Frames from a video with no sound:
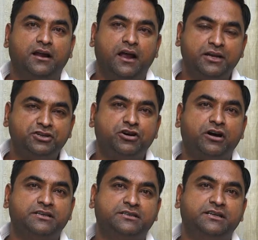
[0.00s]

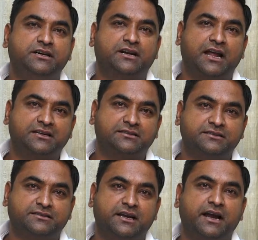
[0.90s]
enjoys the
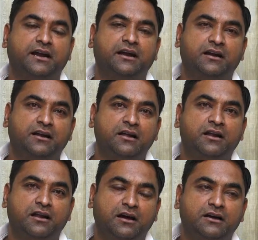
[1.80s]
classes and
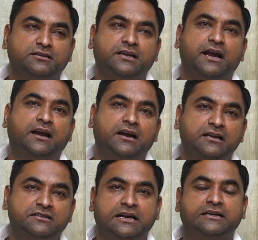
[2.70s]
learns and
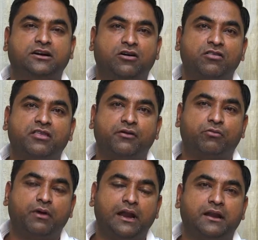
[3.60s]
understands the concepts
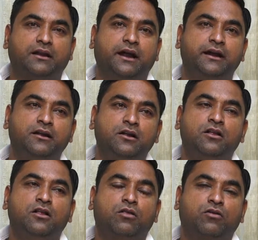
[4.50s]
well, right?
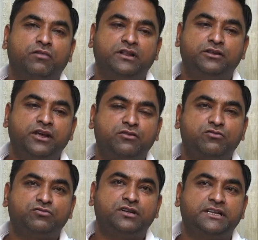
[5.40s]
So with these
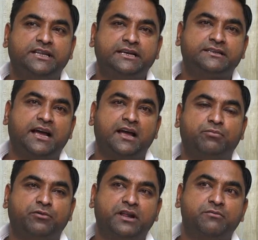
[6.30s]
two, three things, I
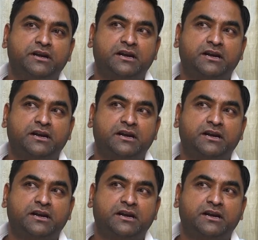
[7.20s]
put him in